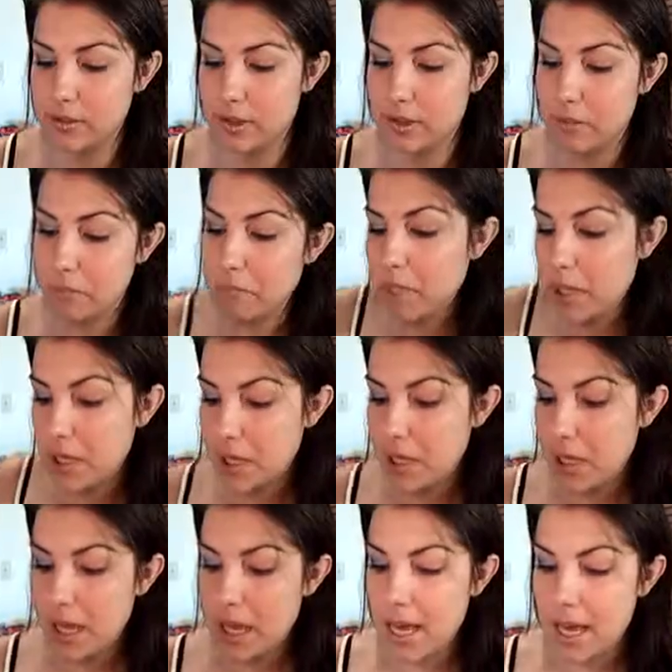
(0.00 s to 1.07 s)
So
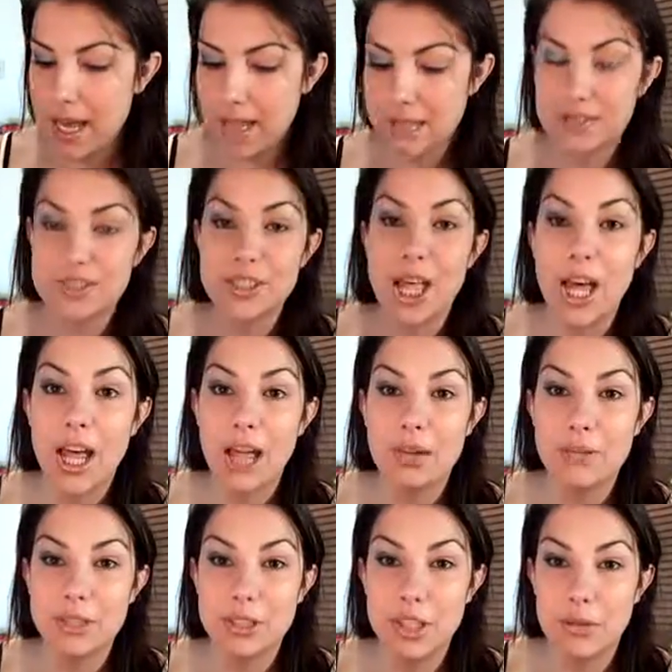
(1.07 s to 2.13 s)
I just thought
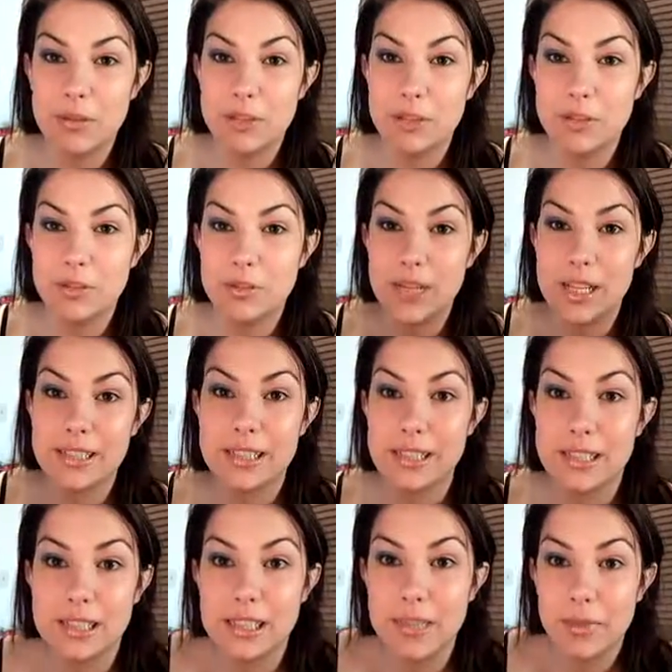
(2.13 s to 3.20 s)
I would use that
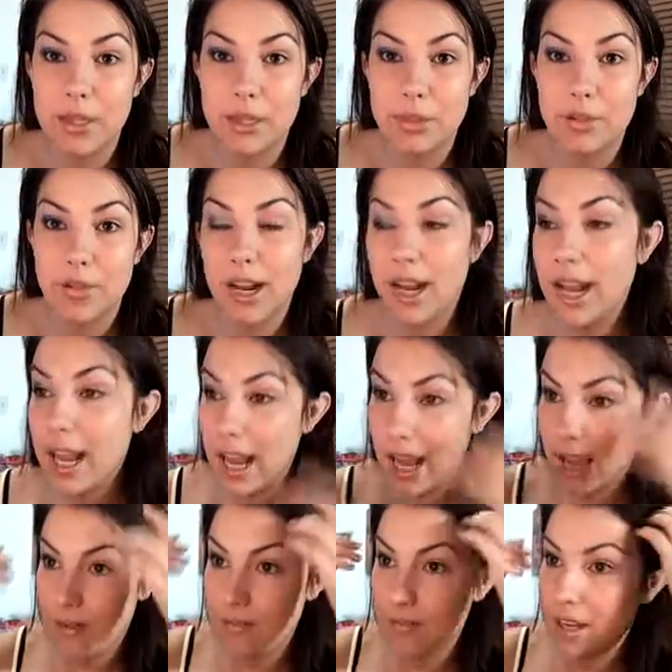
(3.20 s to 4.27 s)
since it's something new that I
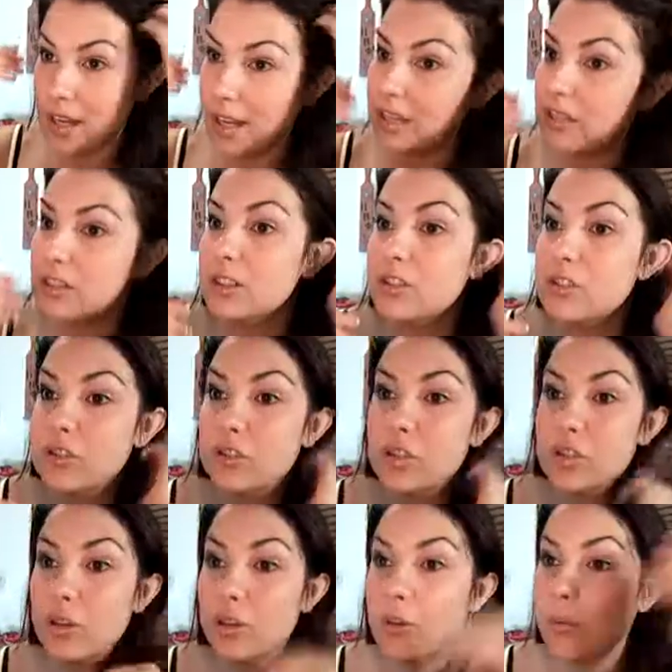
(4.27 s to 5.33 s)
have, and just
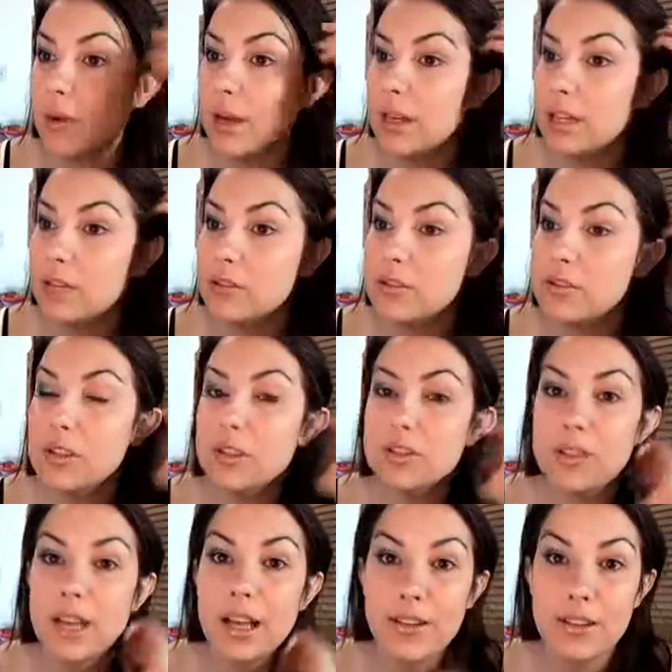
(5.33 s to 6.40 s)
show you a way to use
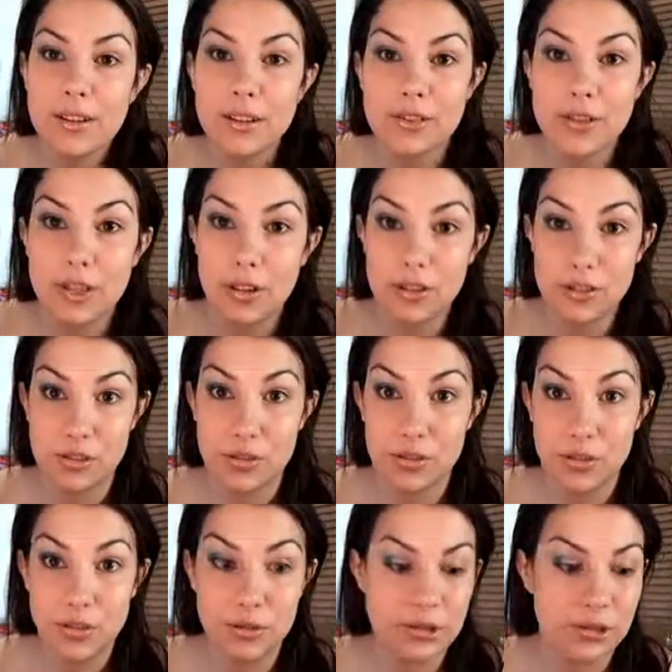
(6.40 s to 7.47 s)
those colors and also
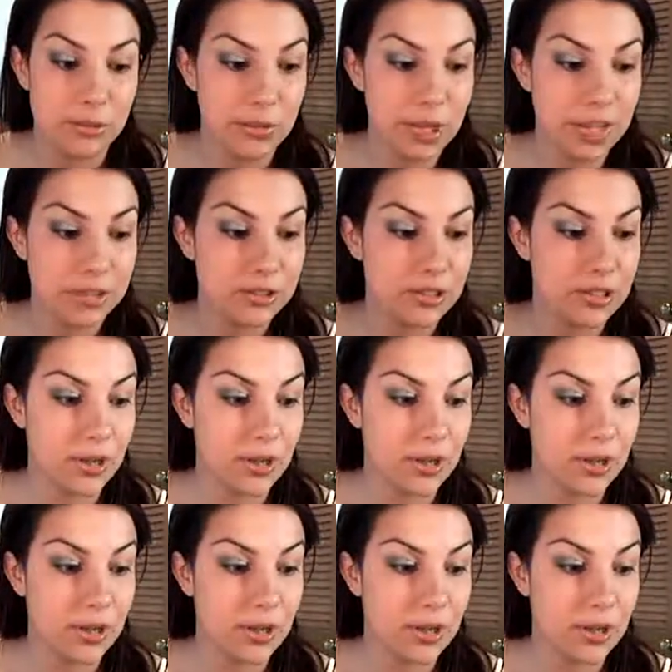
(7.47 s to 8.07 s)
use the brush.